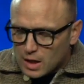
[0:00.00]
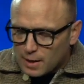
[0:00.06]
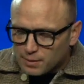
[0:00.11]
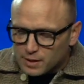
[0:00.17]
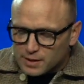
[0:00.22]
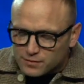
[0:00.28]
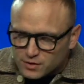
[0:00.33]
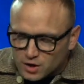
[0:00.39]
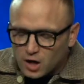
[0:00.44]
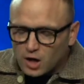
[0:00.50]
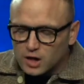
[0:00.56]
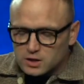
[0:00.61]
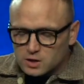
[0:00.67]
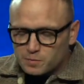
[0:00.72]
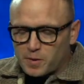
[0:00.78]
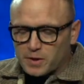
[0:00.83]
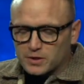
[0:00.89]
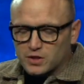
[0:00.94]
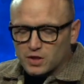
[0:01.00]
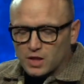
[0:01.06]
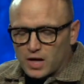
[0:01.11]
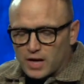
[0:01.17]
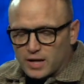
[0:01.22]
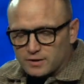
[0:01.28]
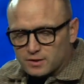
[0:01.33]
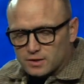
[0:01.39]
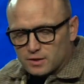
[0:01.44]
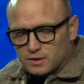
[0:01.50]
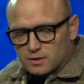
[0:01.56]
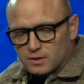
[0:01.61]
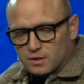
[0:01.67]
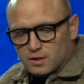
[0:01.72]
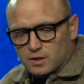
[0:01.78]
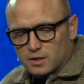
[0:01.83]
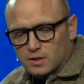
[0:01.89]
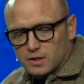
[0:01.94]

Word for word: I believe God specializes